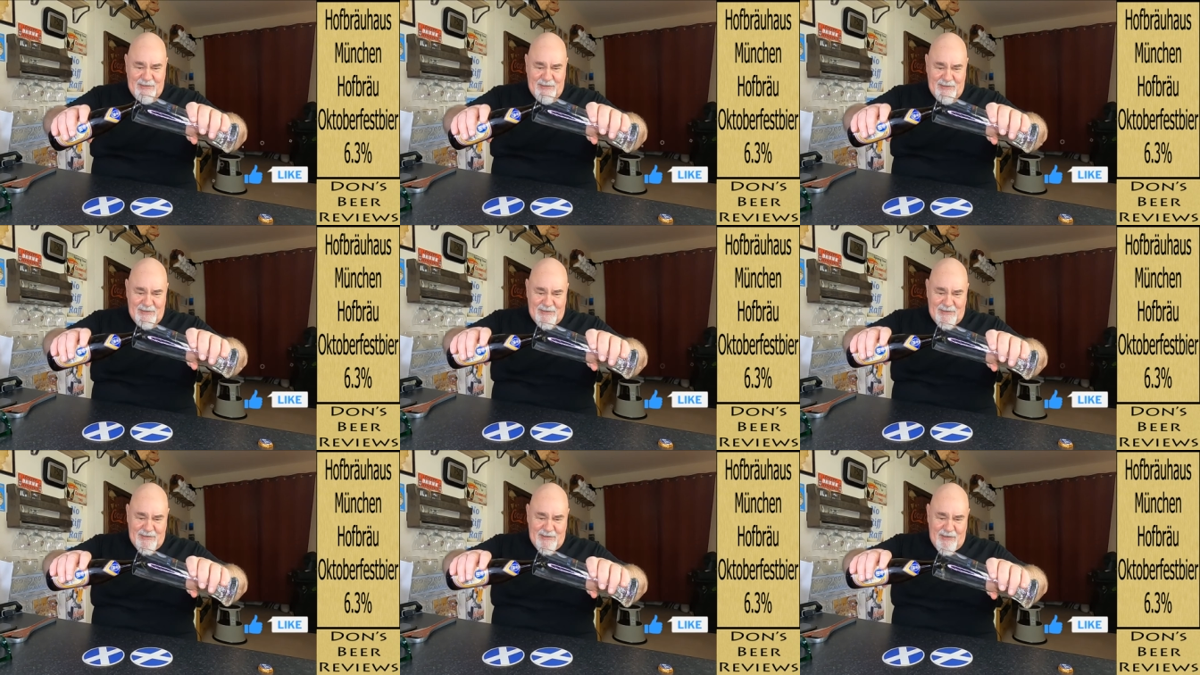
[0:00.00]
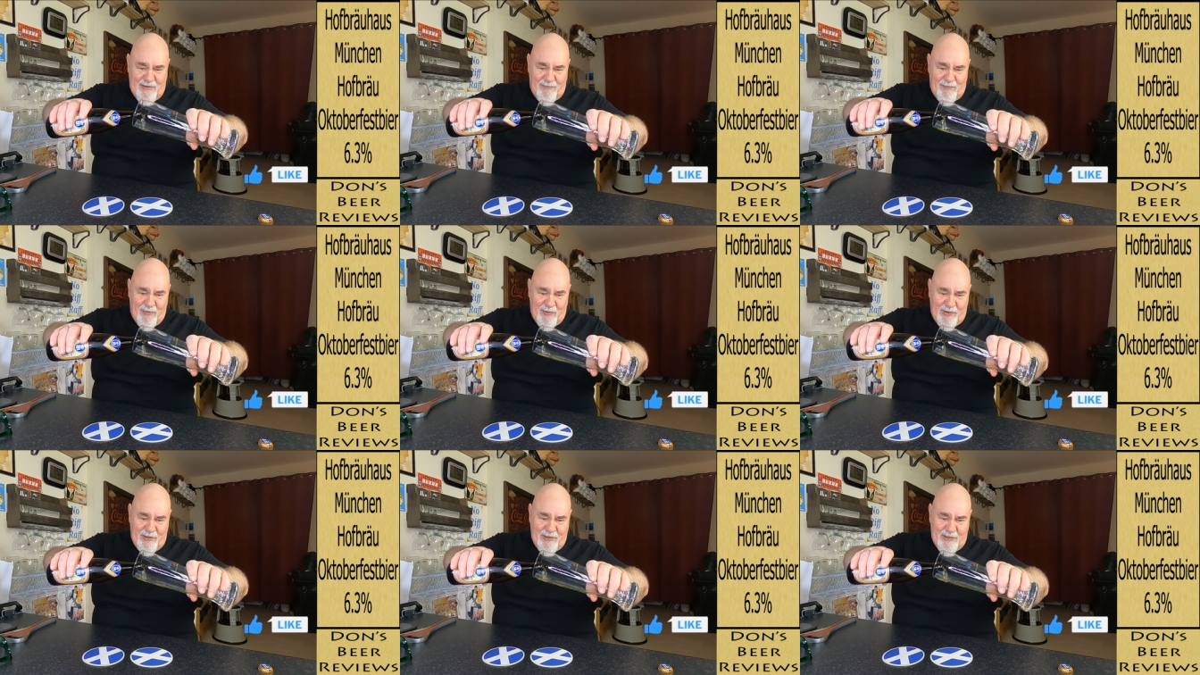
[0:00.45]
let's see
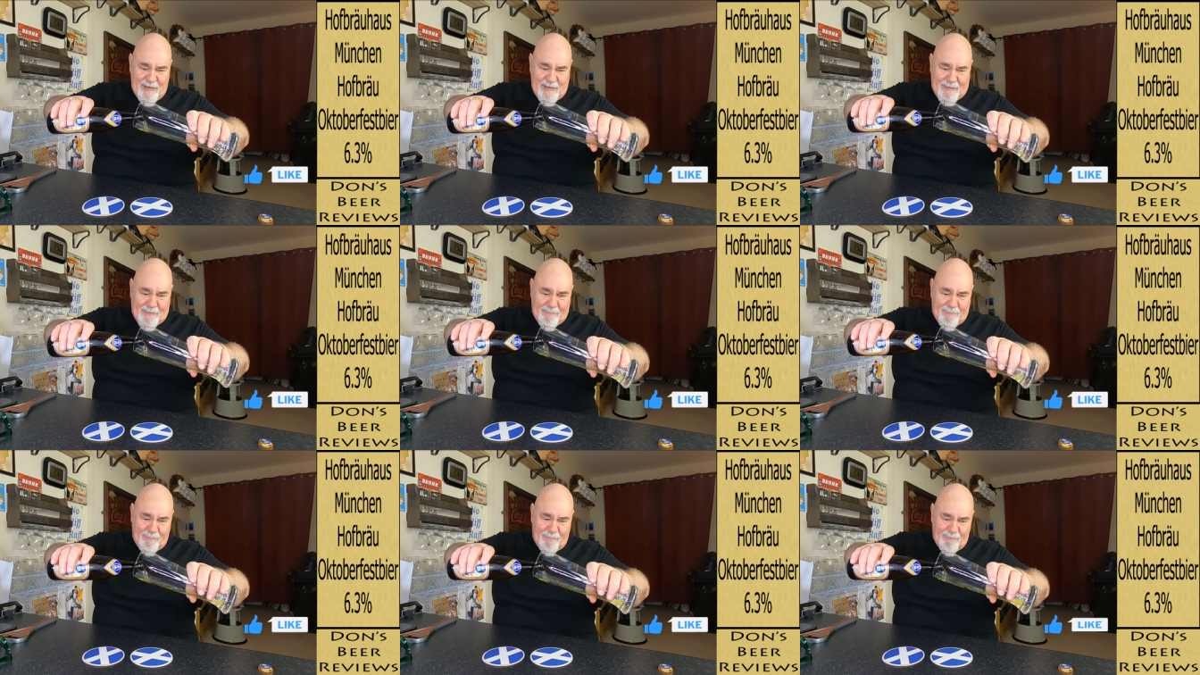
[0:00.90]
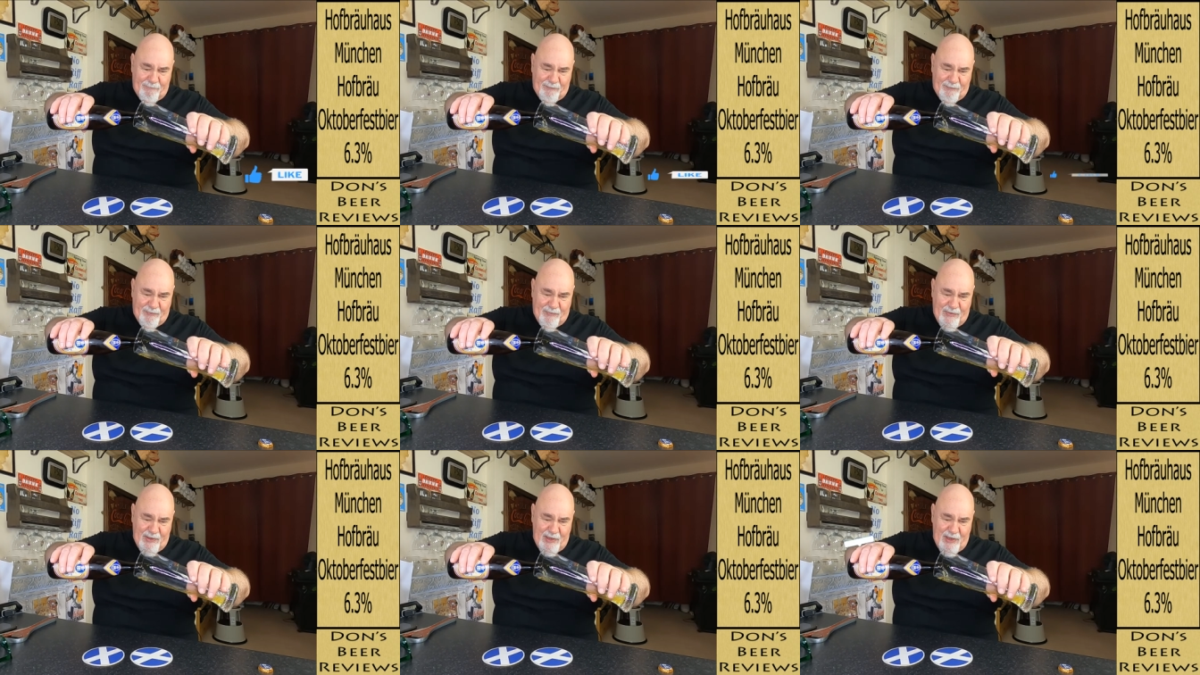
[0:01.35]
if we can
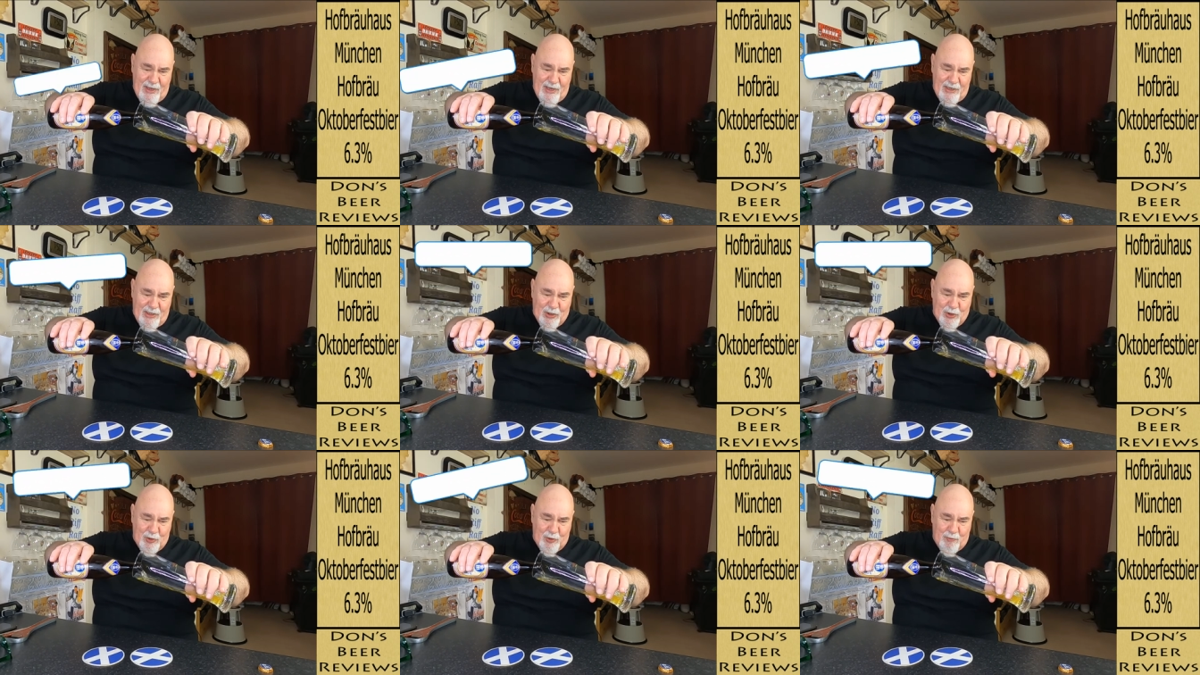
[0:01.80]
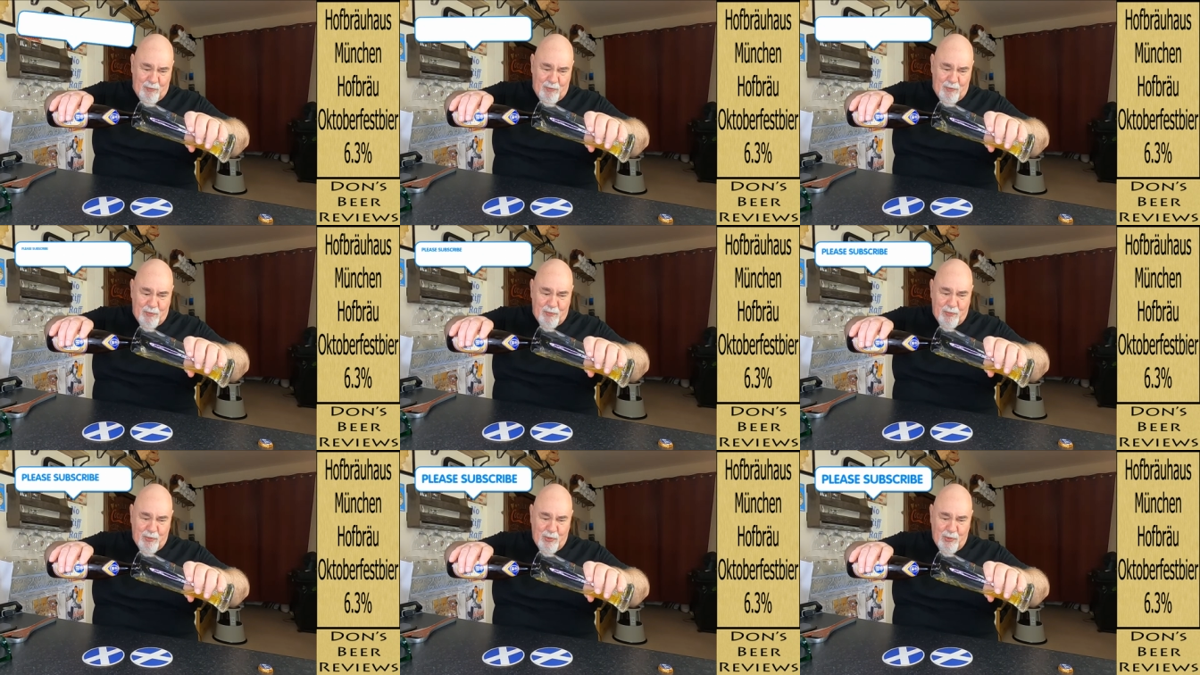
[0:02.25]
get a good
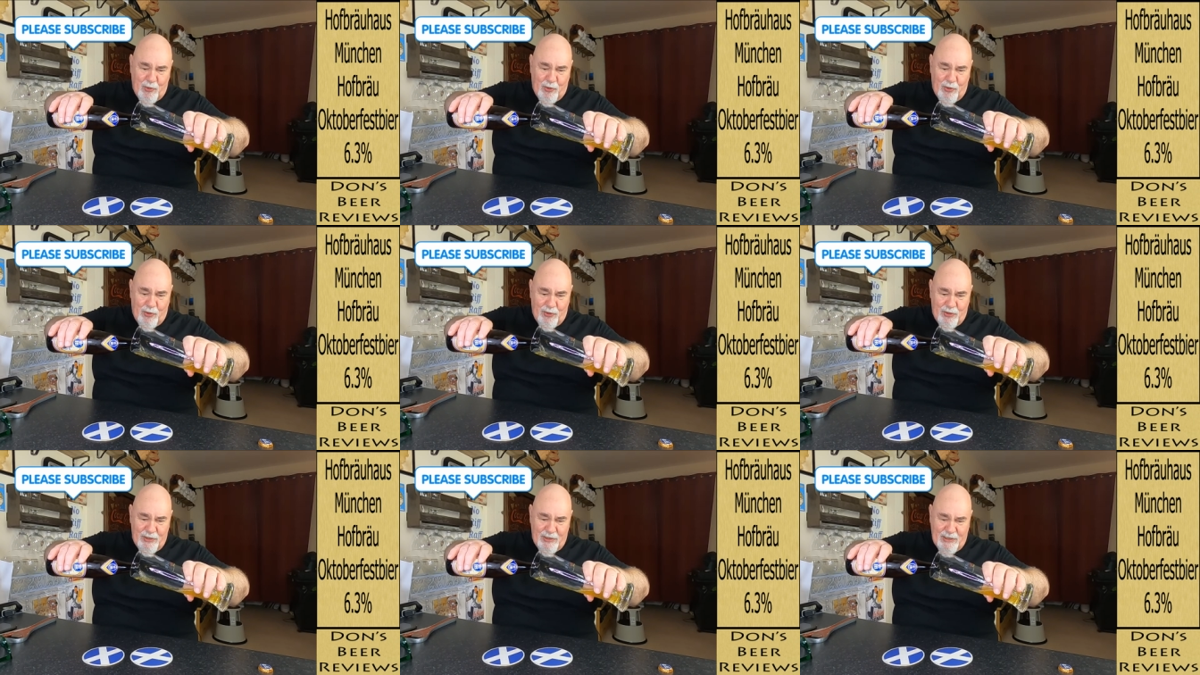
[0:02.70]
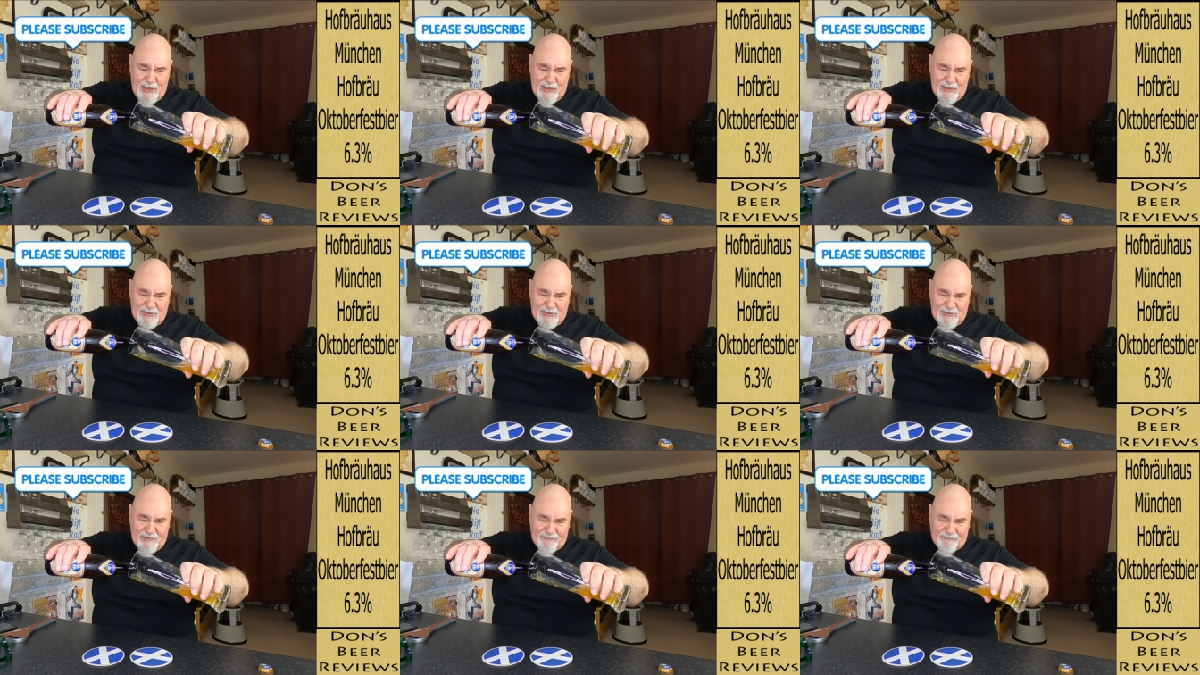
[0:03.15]
pour on
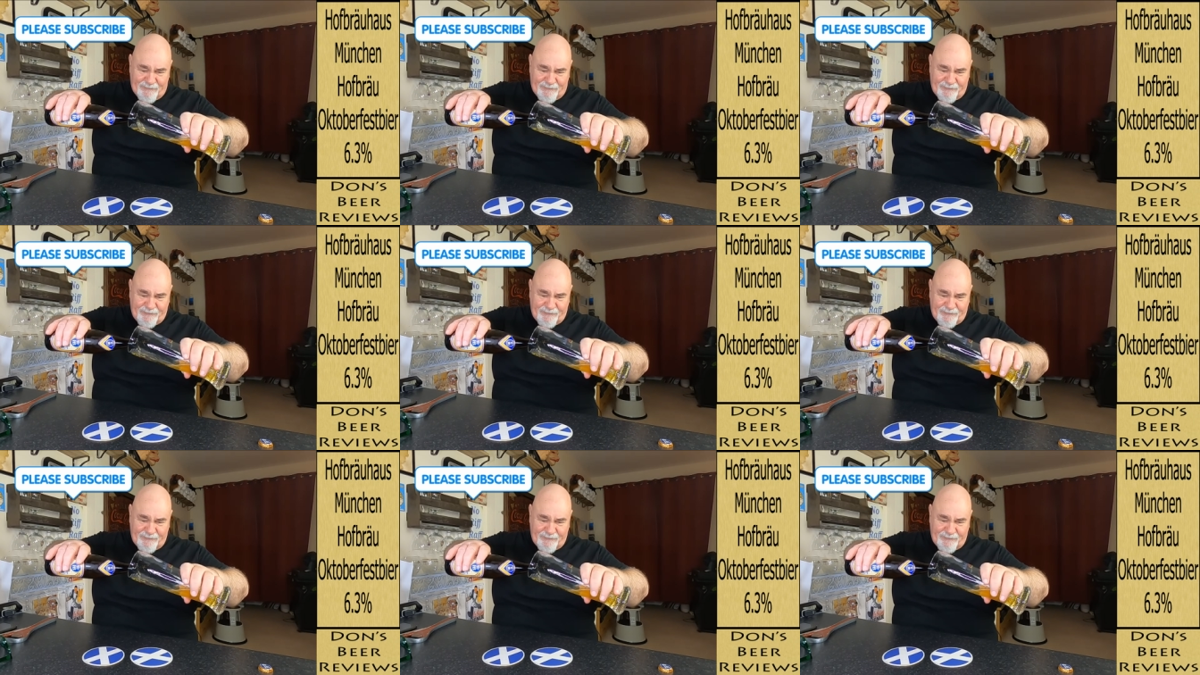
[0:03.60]
this